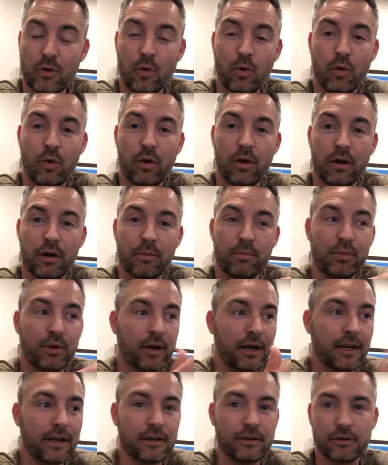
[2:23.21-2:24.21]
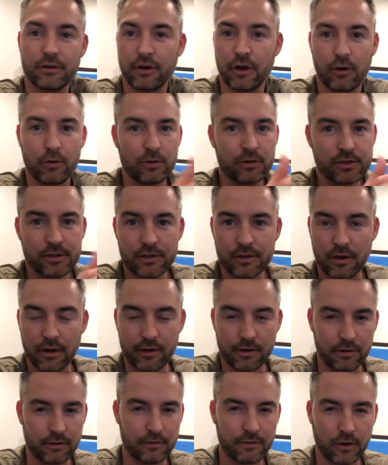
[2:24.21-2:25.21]
or put it in your notes on
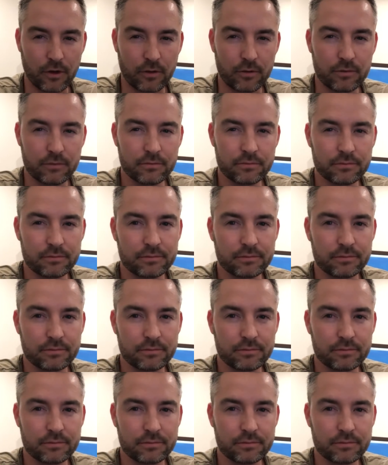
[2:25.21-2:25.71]
your phone.